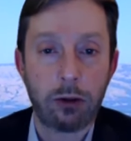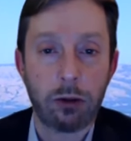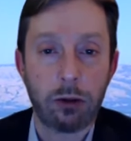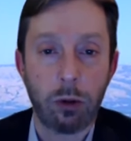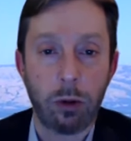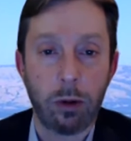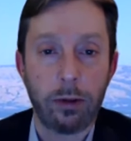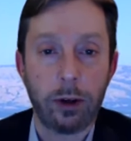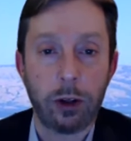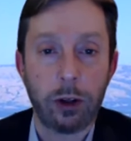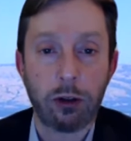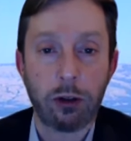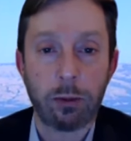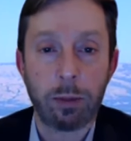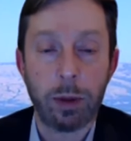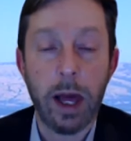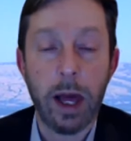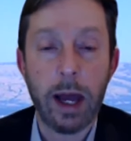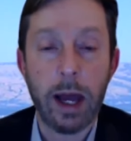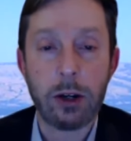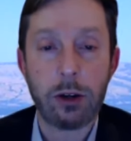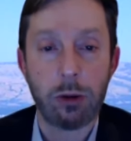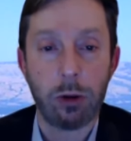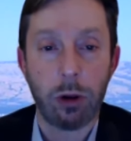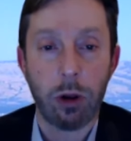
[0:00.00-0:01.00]
sort of
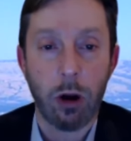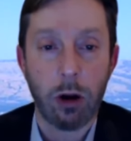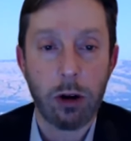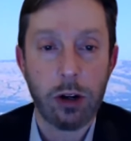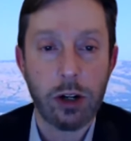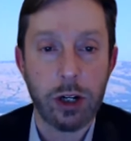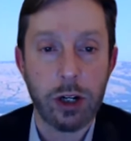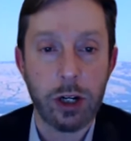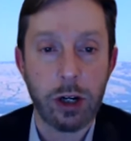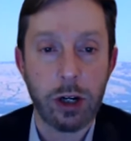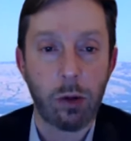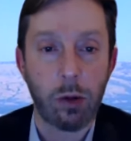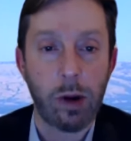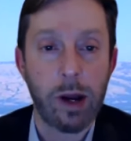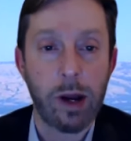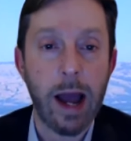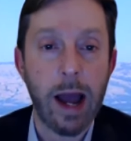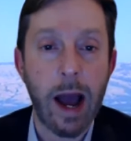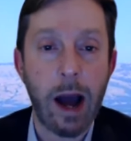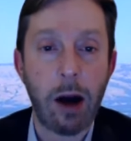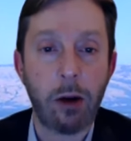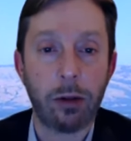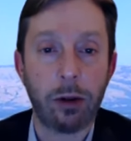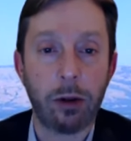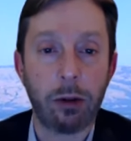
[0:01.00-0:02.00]
explained to a large degree
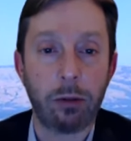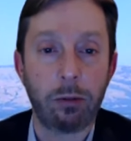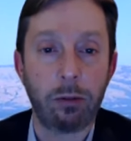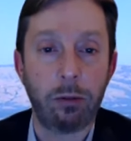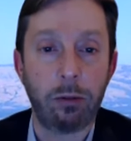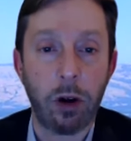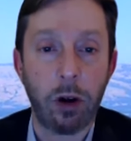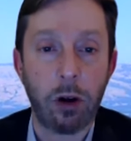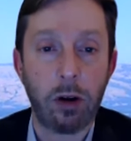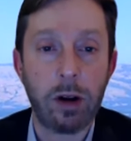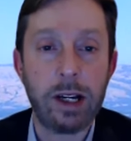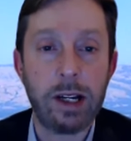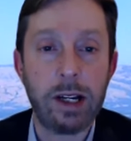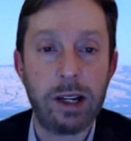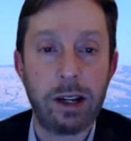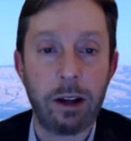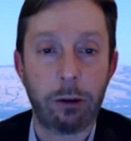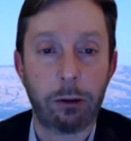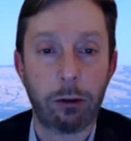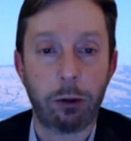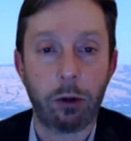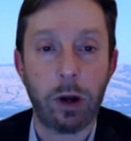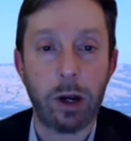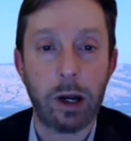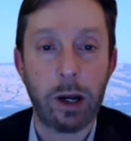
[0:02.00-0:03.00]
how they're very
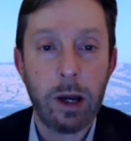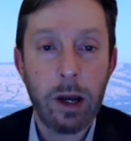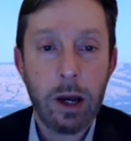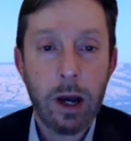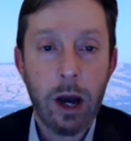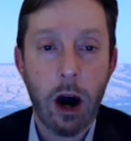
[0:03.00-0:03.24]
different